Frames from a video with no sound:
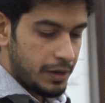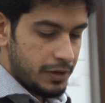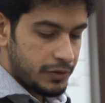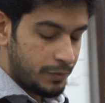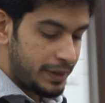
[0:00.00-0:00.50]

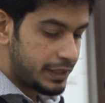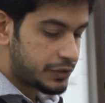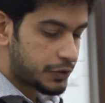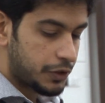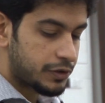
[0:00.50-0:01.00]
The Umayyads
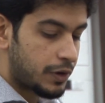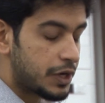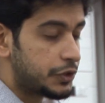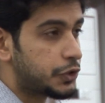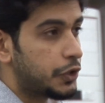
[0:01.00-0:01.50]
took the wrong
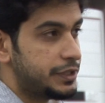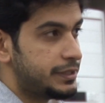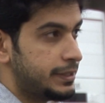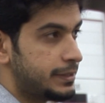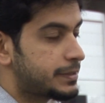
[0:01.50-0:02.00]

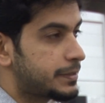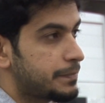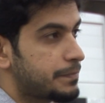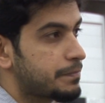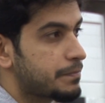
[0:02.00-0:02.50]
choices
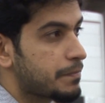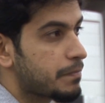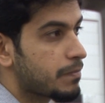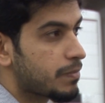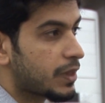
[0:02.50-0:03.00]

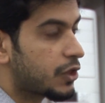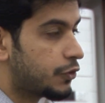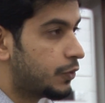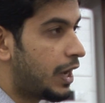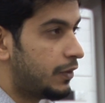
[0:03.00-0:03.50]

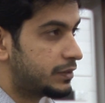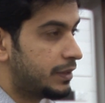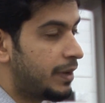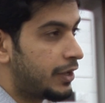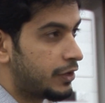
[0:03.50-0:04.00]
throughout the
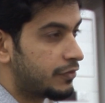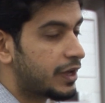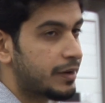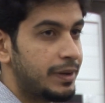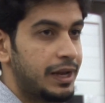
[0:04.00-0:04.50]
Battle of
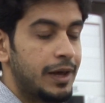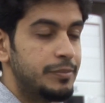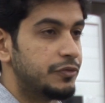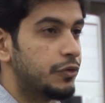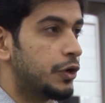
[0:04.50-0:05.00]
Karbala,
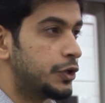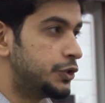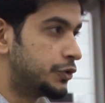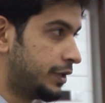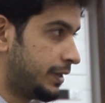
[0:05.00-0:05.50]
before,
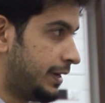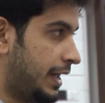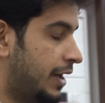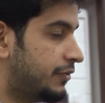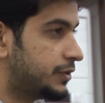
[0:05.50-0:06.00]
during, and
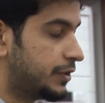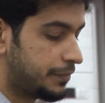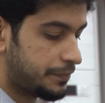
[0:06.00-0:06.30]
after.